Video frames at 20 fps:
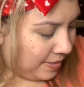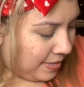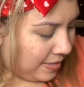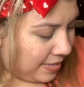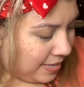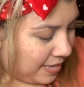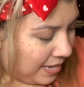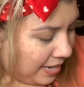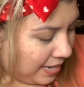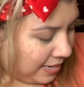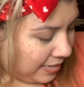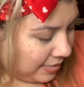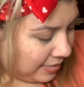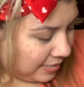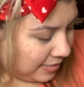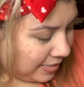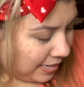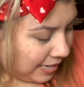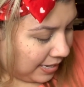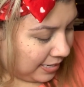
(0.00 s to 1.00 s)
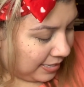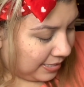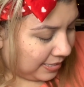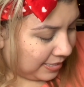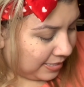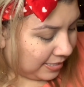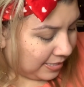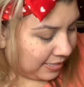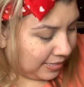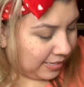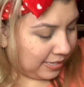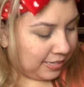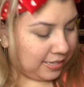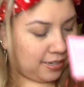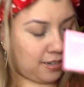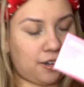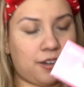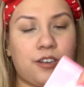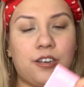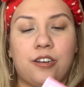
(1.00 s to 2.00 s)
Next I see
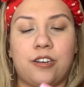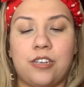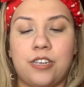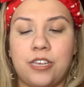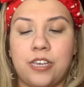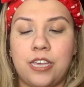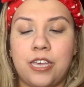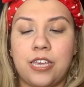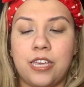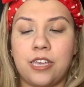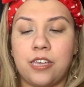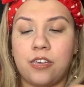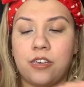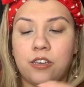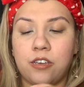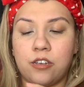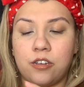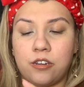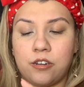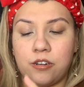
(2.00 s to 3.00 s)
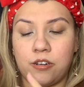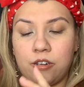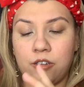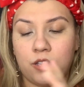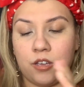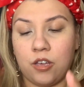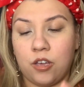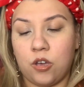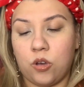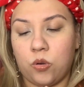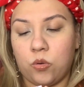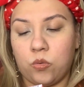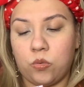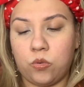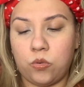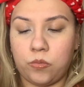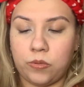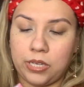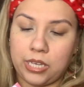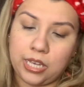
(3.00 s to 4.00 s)
are here. Oh,
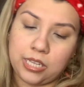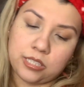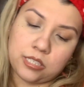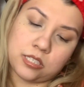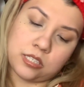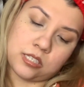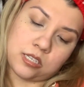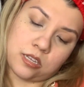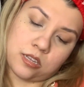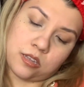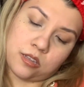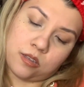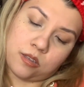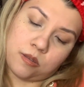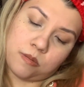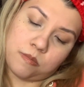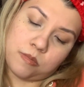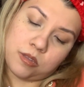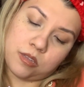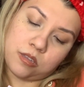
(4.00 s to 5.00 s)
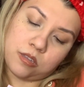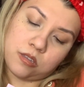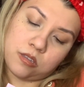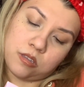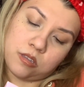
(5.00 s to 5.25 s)
we got some